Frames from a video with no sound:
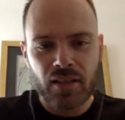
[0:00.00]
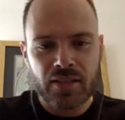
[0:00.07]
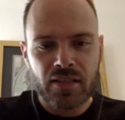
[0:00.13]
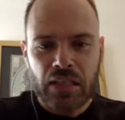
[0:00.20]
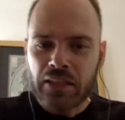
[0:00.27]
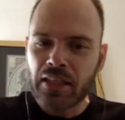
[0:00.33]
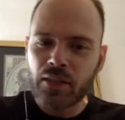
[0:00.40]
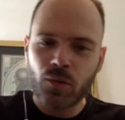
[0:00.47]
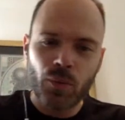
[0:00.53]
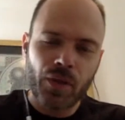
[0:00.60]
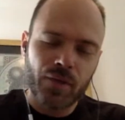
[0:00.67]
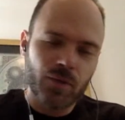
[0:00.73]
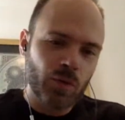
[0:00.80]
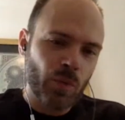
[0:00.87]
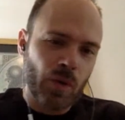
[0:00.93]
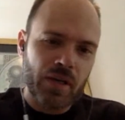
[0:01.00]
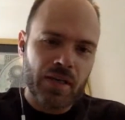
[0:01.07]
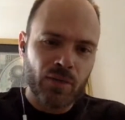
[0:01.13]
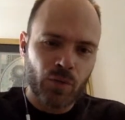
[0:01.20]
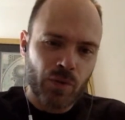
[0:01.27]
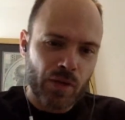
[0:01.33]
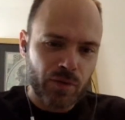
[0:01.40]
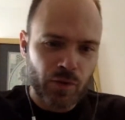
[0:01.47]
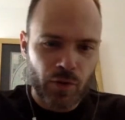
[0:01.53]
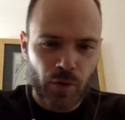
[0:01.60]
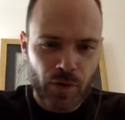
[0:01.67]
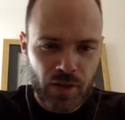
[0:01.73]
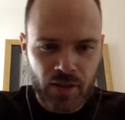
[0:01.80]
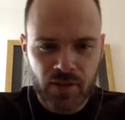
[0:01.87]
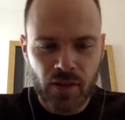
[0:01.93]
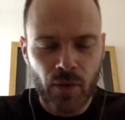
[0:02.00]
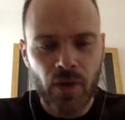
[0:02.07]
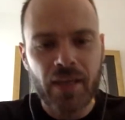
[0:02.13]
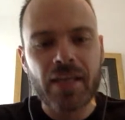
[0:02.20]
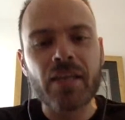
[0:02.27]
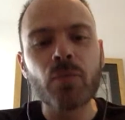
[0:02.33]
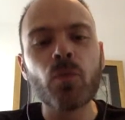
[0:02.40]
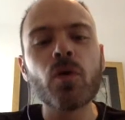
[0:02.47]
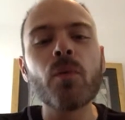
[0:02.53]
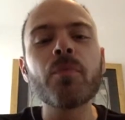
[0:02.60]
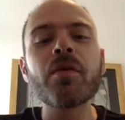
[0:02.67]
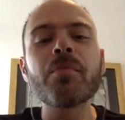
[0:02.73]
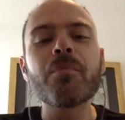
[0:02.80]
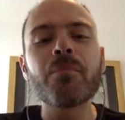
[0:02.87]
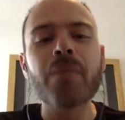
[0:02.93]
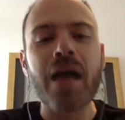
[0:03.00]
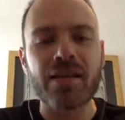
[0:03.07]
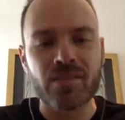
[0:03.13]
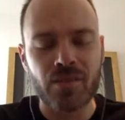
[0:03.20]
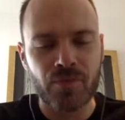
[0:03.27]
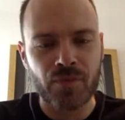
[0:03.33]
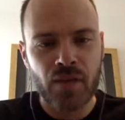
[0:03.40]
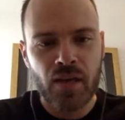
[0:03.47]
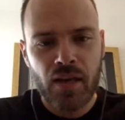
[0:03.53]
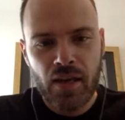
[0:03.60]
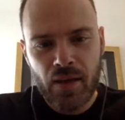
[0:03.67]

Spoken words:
let's say late 2020 and 2030, et cetera, it will be massive.